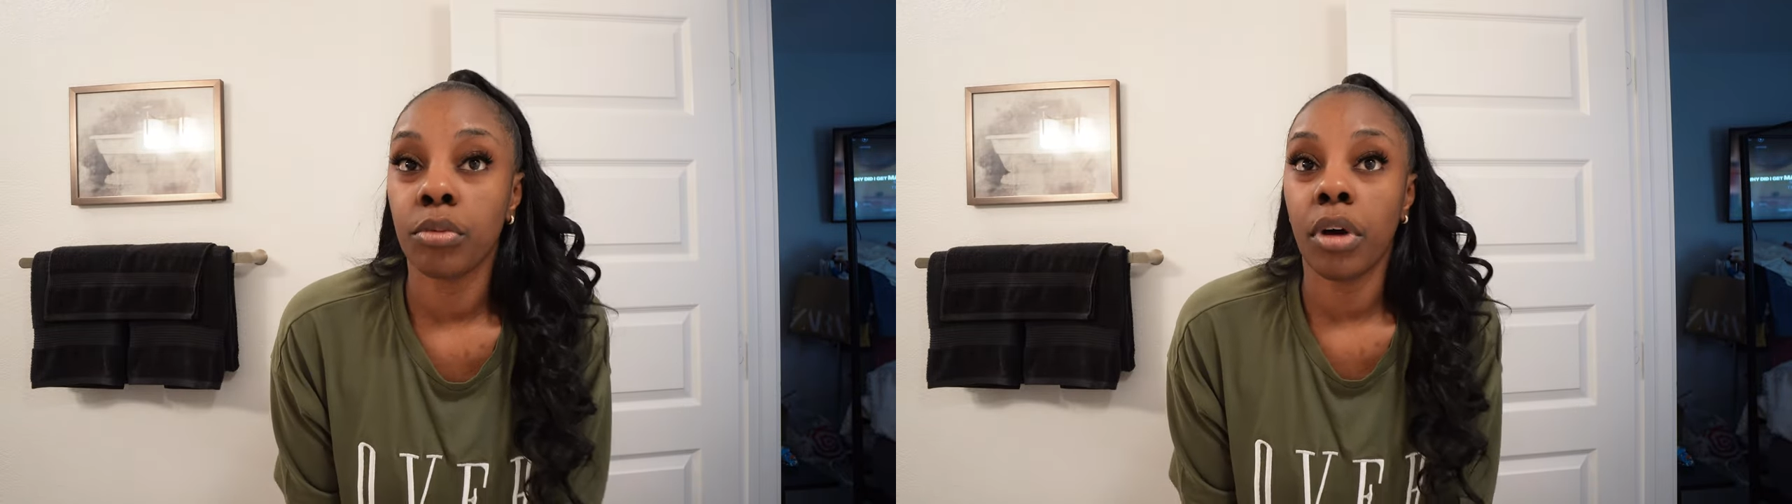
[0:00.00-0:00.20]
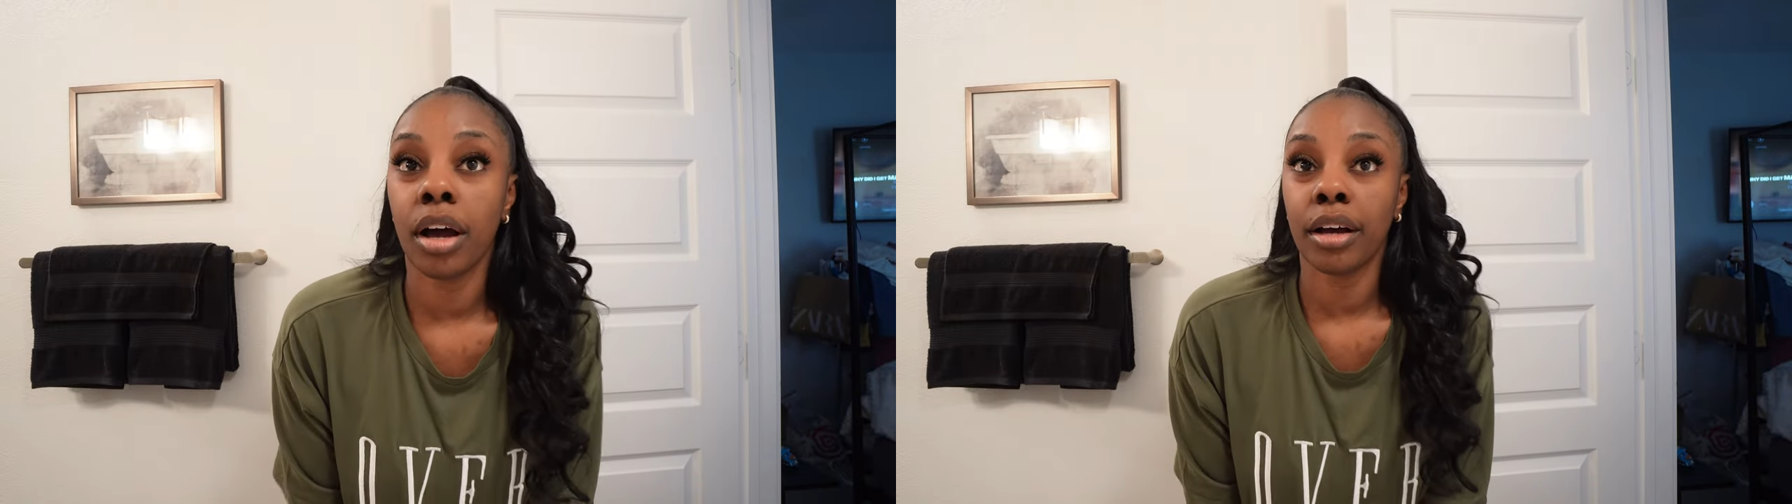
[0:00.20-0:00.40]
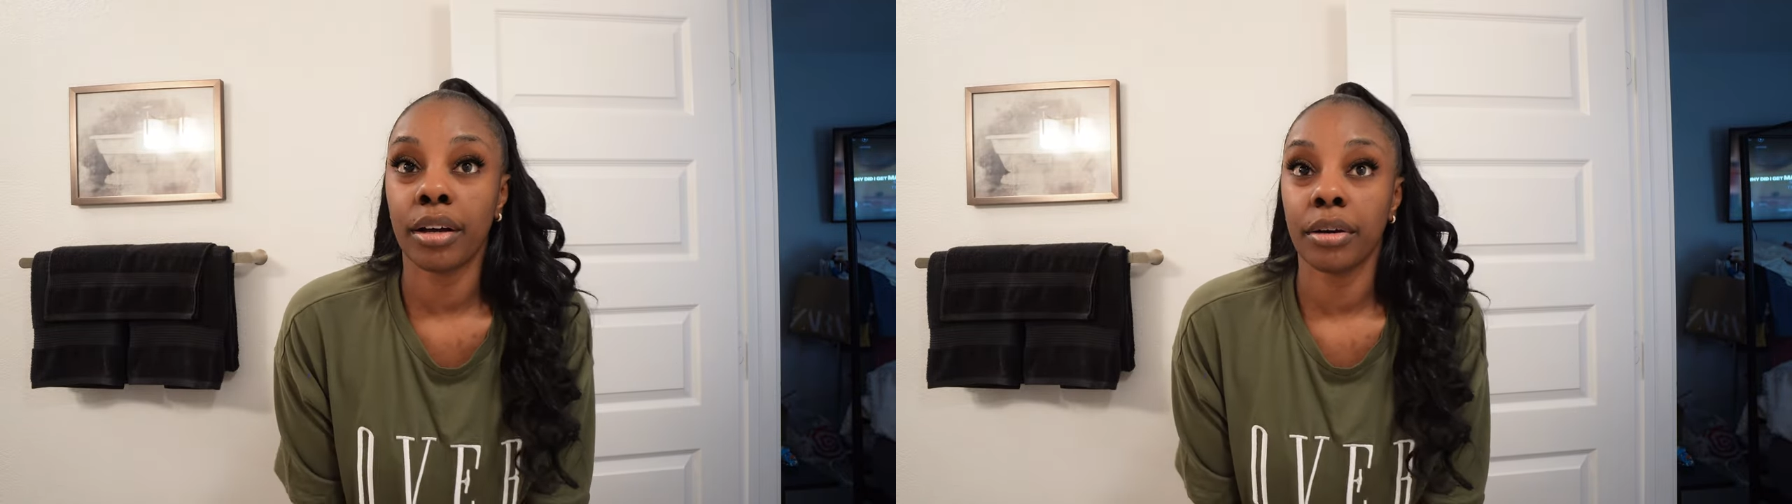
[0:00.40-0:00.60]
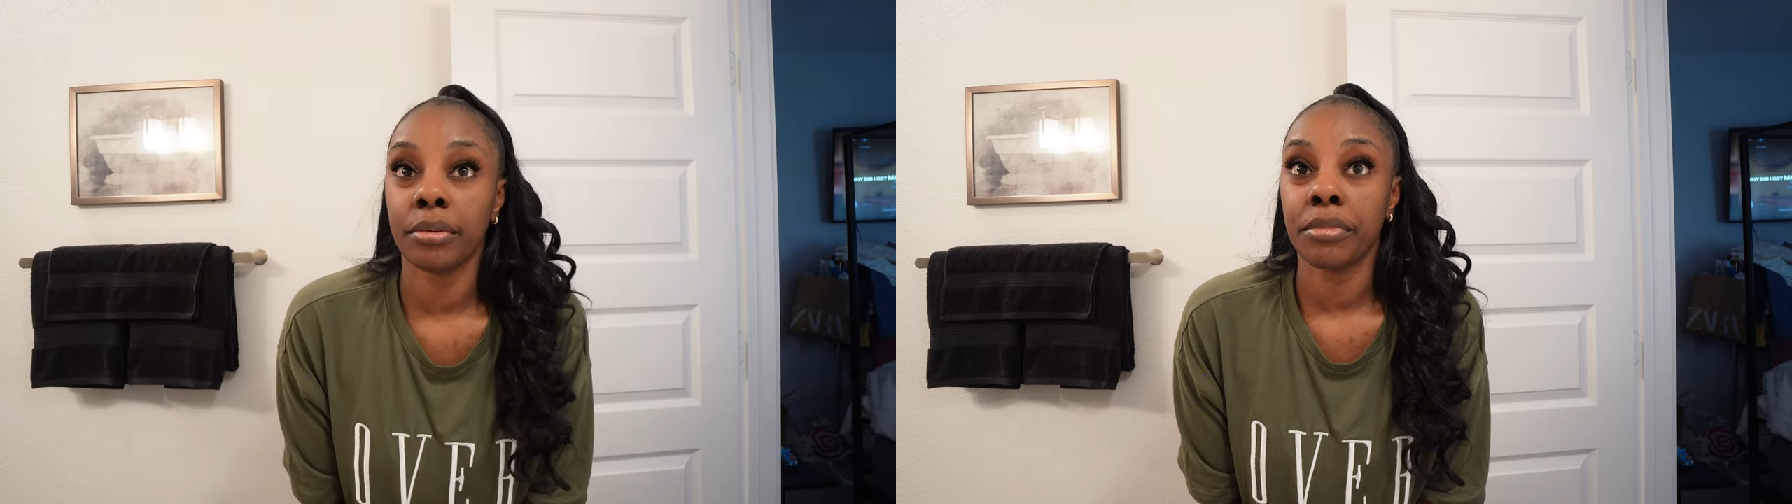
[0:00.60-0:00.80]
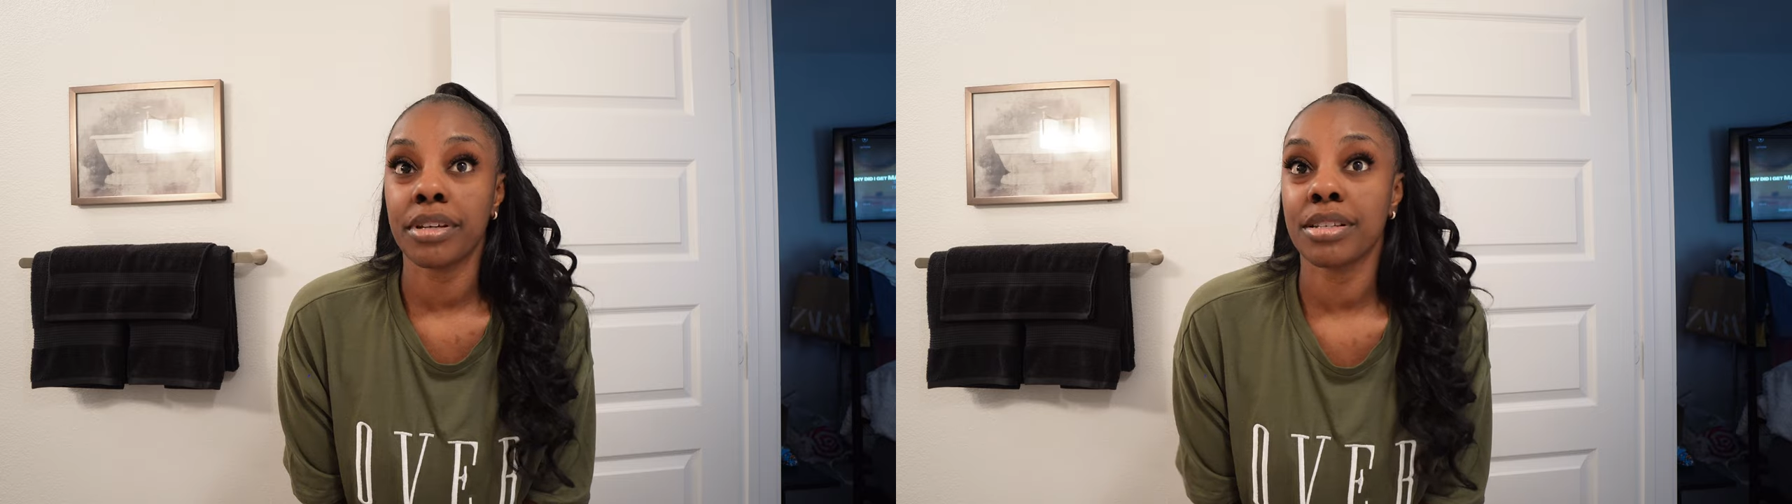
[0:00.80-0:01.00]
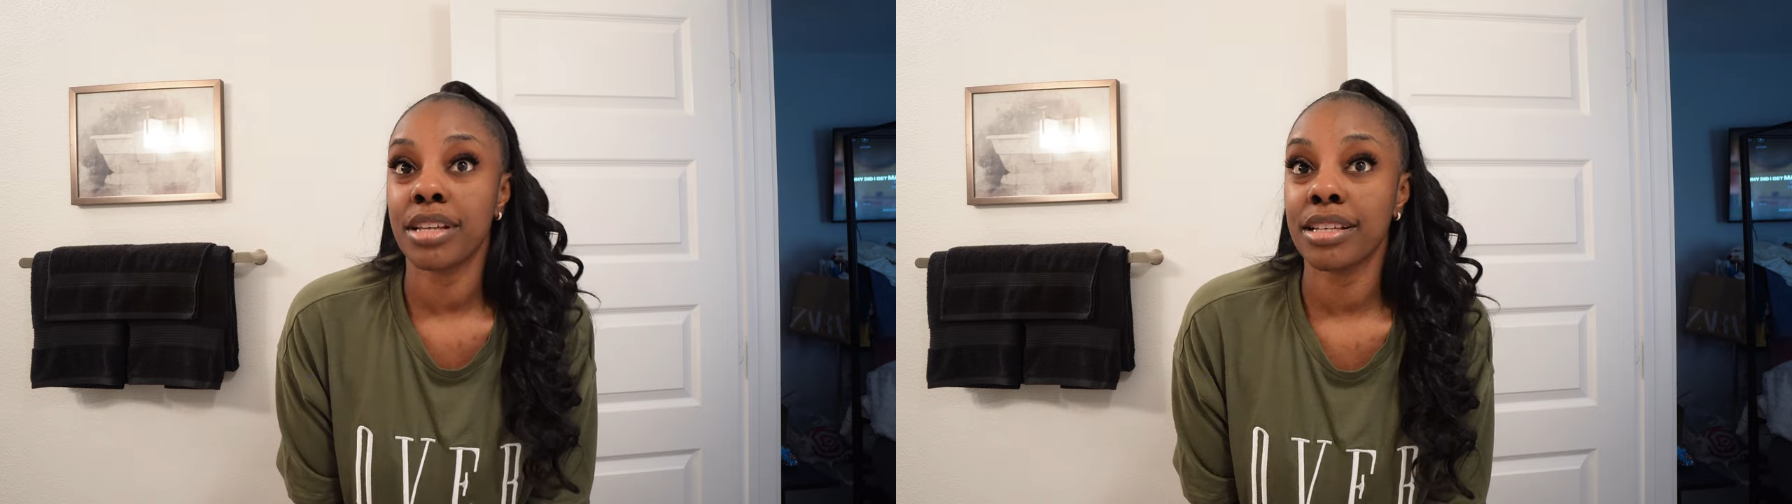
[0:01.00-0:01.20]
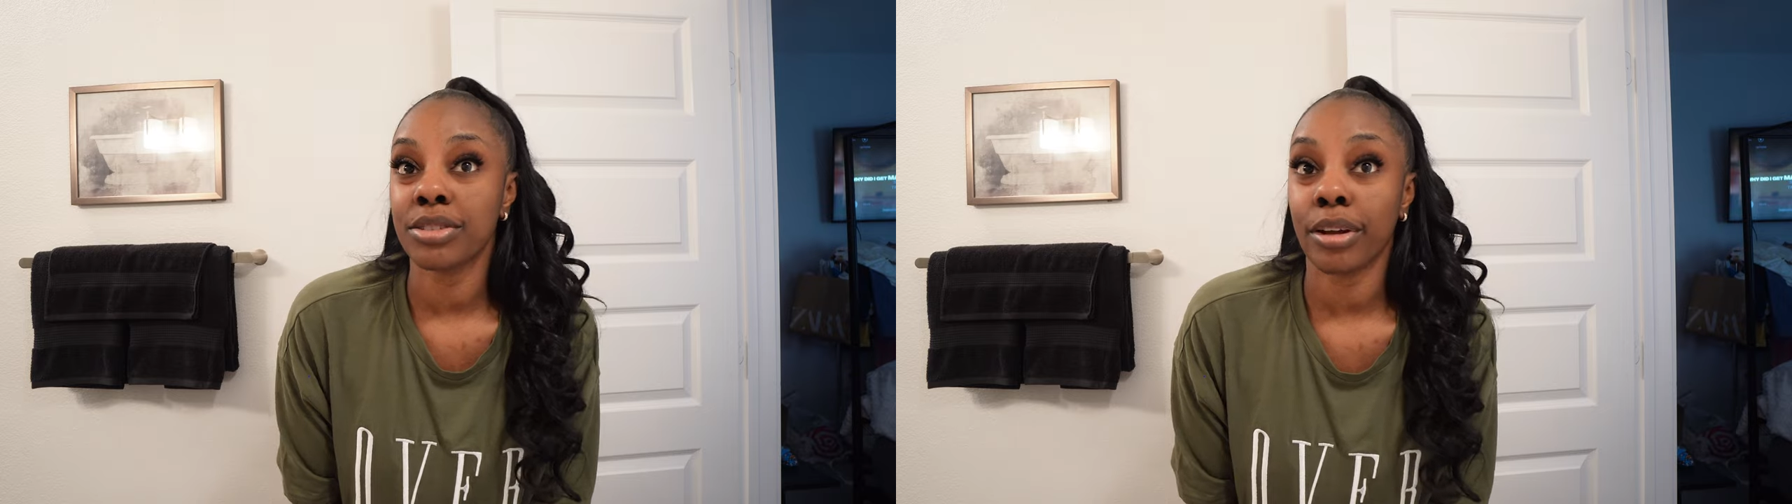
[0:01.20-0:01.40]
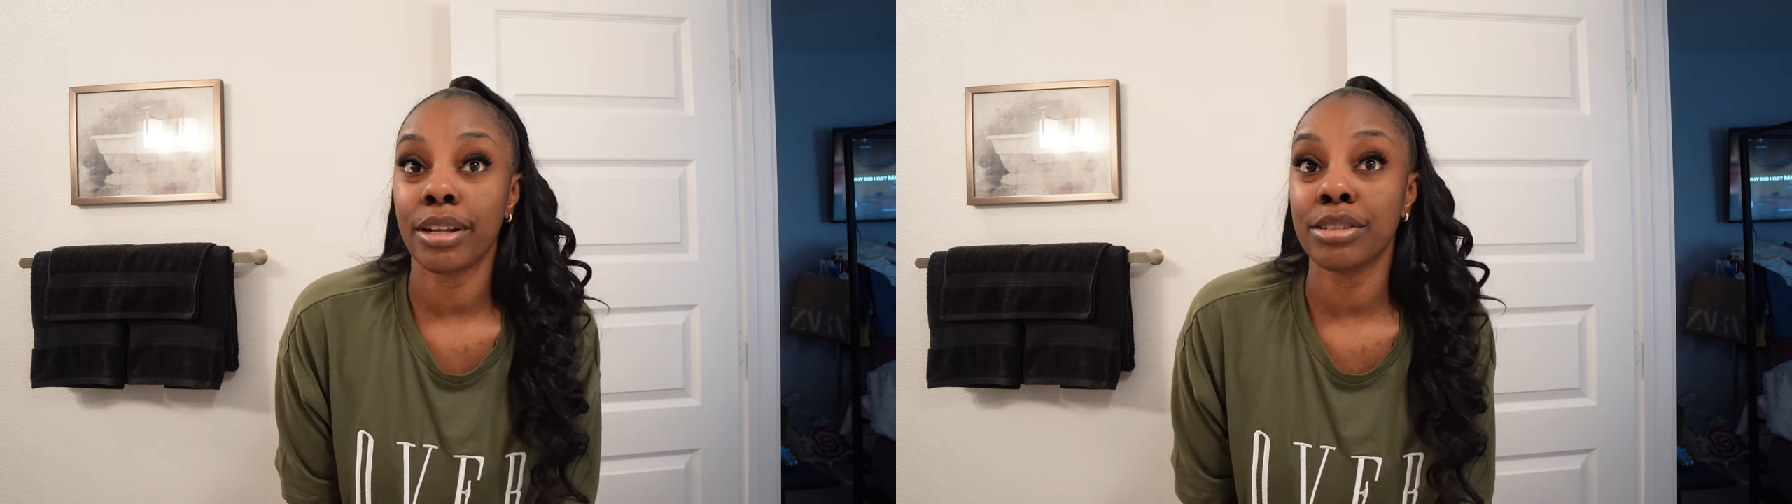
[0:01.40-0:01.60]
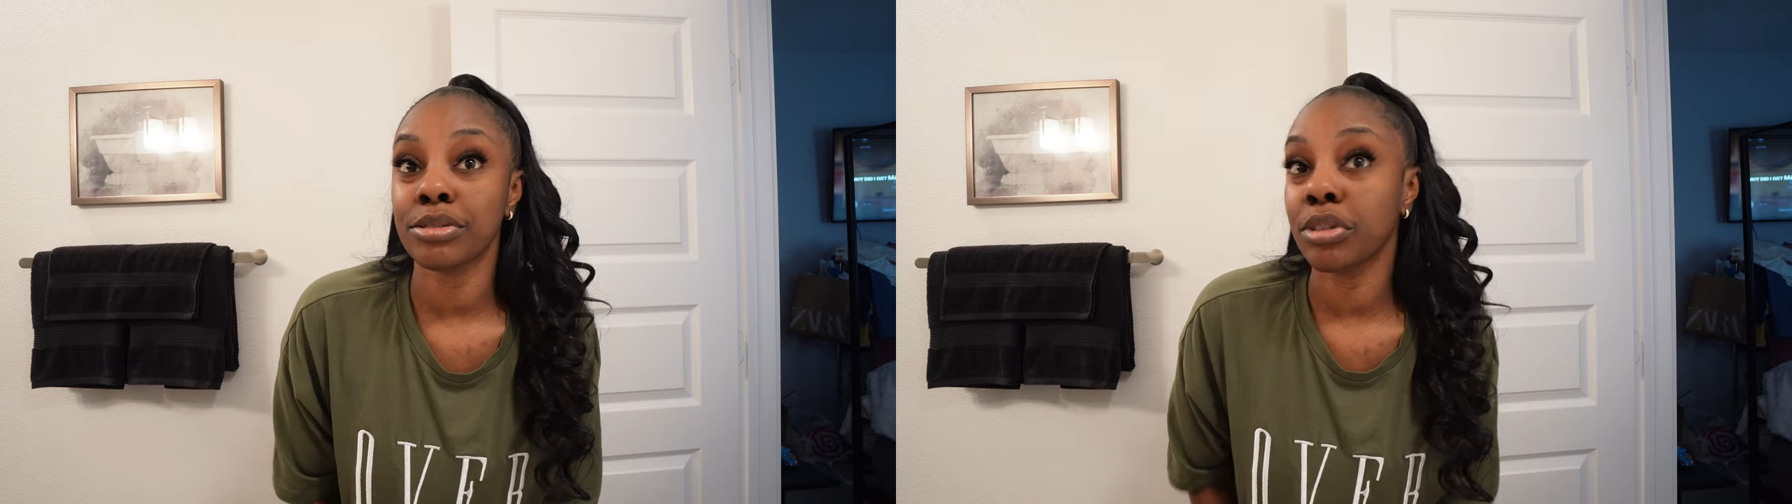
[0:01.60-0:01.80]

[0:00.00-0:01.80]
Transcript: um is starting to